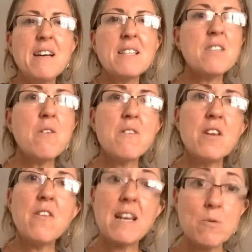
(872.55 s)
So
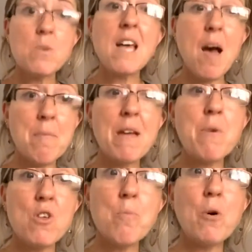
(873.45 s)
that's what's happening
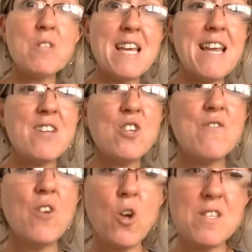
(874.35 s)
with your body, because you've
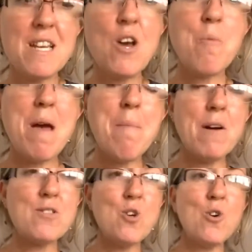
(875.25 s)
lost a little bit of
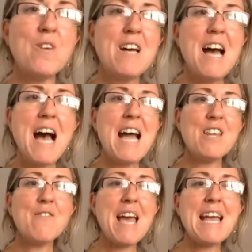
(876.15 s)
muscle and
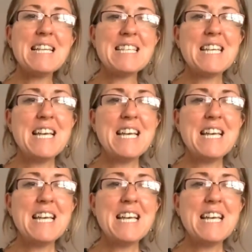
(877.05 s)
you've gained